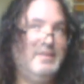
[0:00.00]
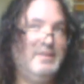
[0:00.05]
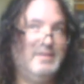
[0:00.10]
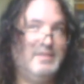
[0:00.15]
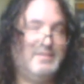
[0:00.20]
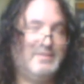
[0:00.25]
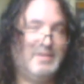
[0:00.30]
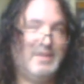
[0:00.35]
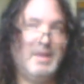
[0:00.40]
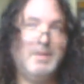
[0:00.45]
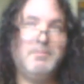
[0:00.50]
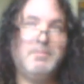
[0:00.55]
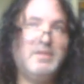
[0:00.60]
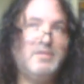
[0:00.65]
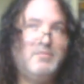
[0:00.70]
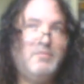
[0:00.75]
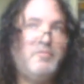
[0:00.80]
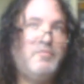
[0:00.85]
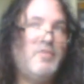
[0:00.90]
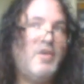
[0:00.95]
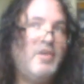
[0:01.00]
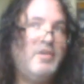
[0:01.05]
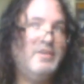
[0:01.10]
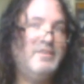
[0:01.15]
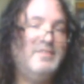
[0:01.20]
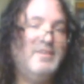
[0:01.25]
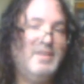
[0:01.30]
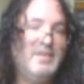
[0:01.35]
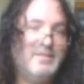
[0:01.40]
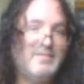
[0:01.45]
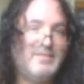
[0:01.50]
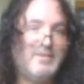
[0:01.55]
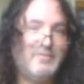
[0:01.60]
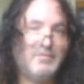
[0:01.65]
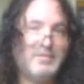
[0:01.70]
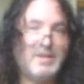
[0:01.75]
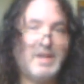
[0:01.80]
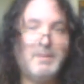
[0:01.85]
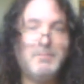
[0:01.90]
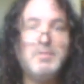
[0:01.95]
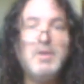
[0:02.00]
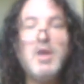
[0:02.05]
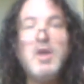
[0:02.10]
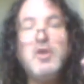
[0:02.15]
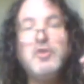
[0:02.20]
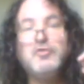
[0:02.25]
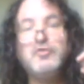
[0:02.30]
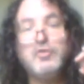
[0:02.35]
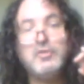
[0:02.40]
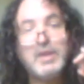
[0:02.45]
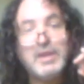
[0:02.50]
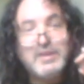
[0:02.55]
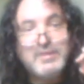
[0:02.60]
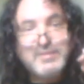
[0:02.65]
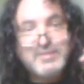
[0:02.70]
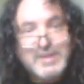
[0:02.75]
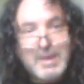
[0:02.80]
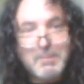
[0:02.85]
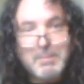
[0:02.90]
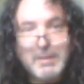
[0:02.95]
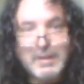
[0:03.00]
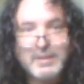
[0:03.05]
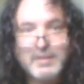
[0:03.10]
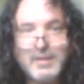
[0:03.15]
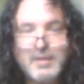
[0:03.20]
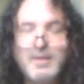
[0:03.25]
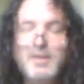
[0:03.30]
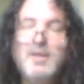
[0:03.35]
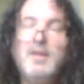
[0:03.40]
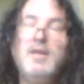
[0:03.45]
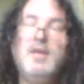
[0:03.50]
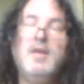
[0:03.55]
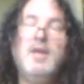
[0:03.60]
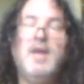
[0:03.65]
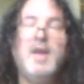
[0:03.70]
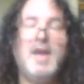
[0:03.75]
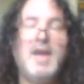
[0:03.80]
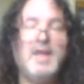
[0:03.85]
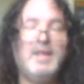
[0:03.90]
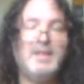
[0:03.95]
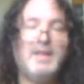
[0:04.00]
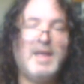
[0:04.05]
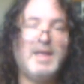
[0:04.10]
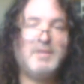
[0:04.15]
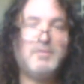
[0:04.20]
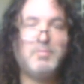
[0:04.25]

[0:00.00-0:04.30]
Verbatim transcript: we don't need to see this again because we've already seen it several times, so they skip it.